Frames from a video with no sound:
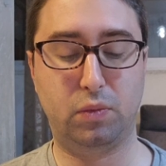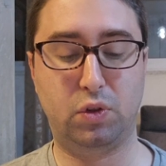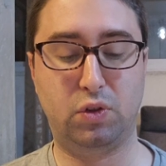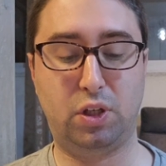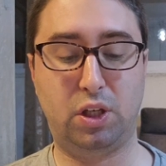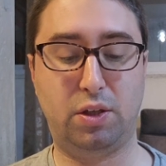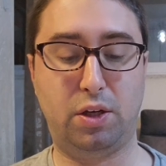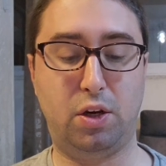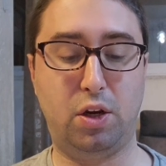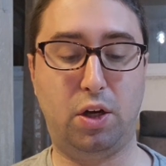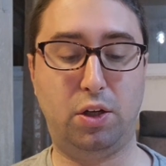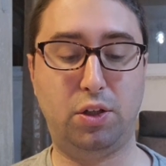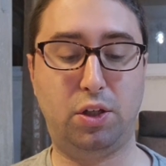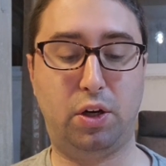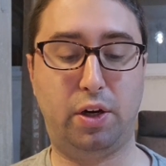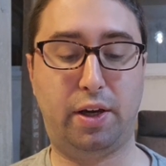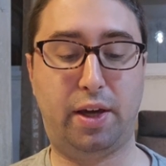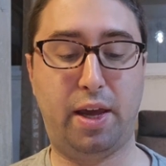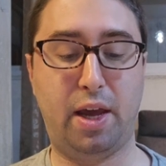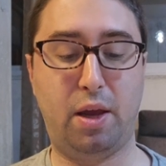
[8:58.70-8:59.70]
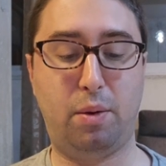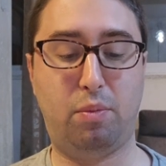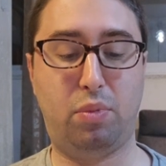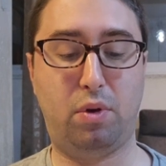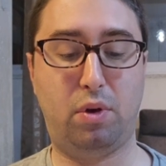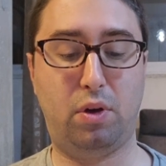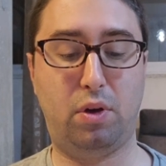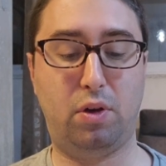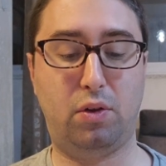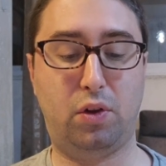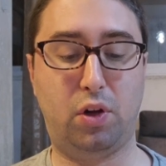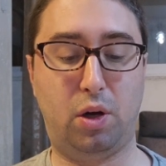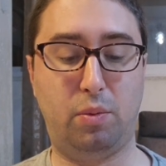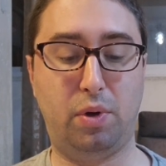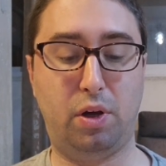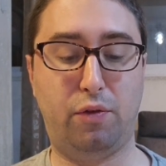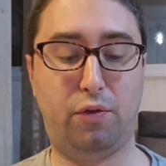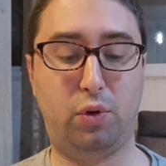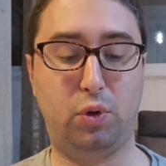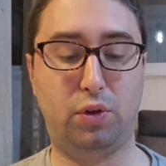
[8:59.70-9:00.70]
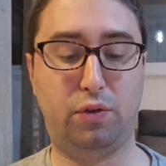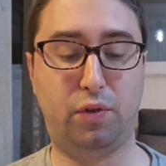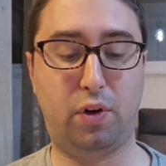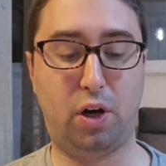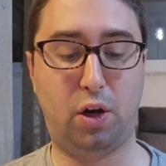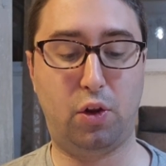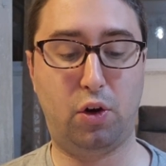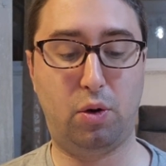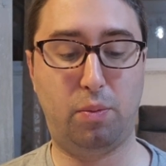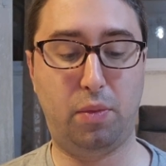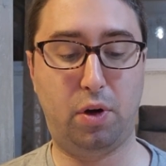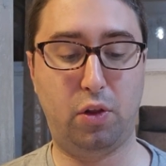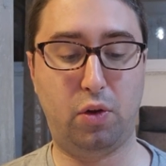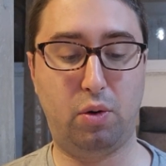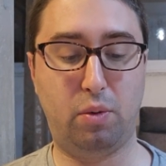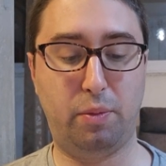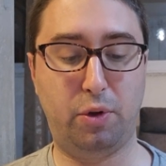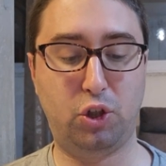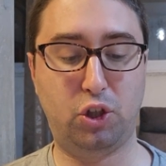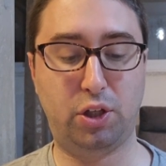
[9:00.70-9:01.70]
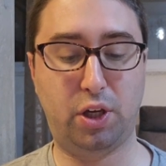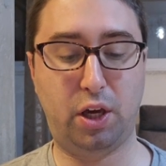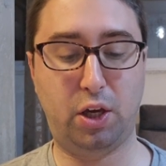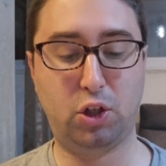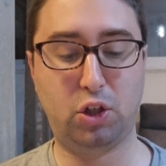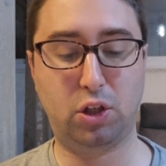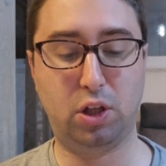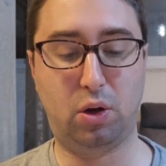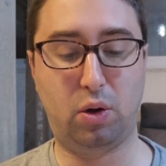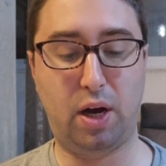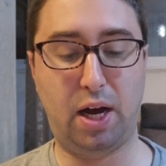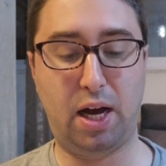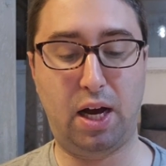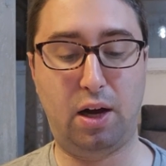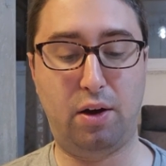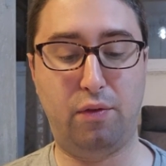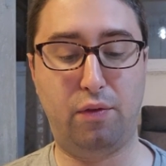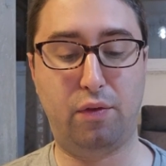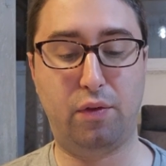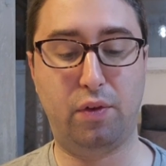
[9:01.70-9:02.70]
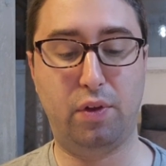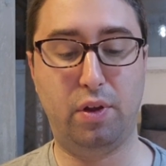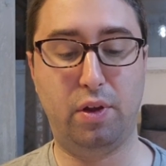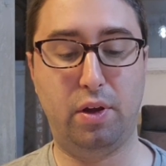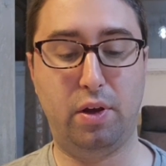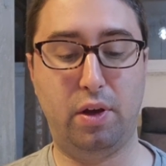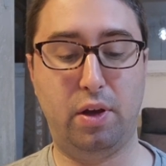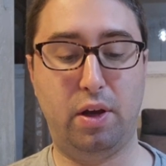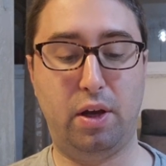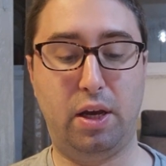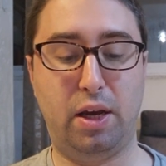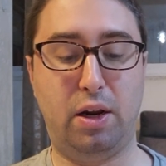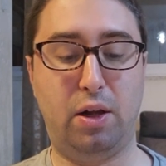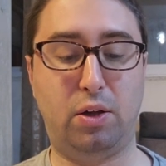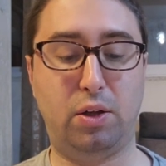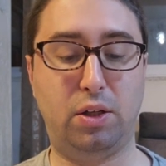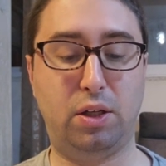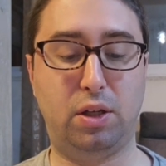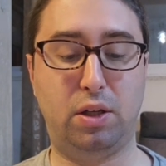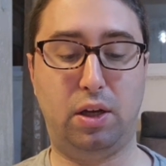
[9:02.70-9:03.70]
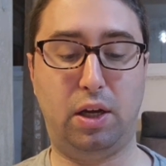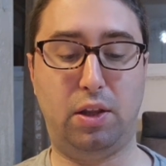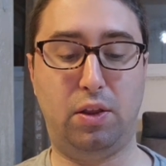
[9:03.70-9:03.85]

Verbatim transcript: says a nazir can't be tame for his father or mother. Mishiyeshlo av. It only